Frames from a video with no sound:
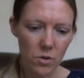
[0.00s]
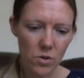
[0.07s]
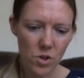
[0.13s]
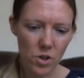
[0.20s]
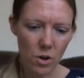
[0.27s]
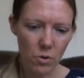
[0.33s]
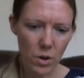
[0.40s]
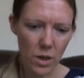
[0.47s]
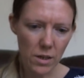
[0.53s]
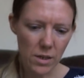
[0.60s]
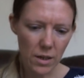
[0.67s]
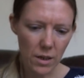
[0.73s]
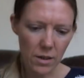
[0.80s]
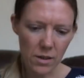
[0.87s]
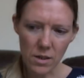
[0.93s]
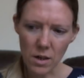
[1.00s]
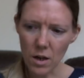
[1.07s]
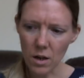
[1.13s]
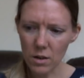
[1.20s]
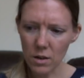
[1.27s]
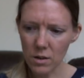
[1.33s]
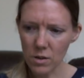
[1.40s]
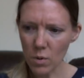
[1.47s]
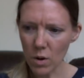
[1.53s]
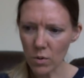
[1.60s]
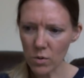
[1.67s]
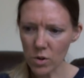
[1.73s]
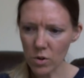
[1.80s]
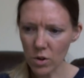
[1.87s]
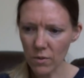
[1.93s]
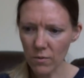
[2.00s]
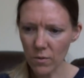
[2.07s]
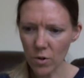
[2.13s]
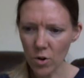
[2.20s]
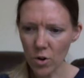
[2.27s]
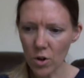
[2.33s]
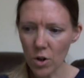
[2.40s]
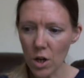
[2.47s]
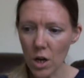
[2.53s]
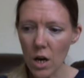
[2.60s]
So kitty litter is what I was looking for.